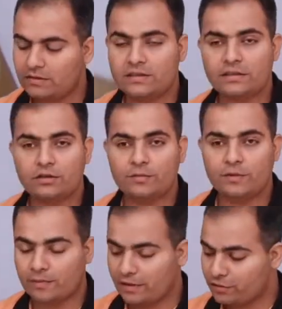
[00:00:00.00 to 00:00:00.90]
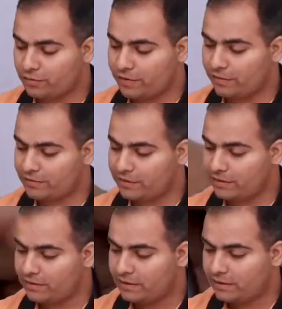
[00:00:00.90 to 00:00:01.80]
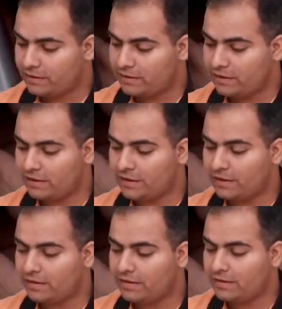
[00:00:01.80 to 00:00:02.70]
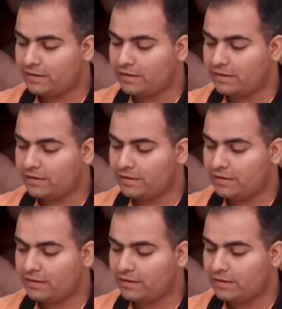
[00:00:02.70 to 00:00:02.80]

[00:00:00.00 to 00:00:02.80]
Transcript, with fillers: z to the power minus 2 y of z, then again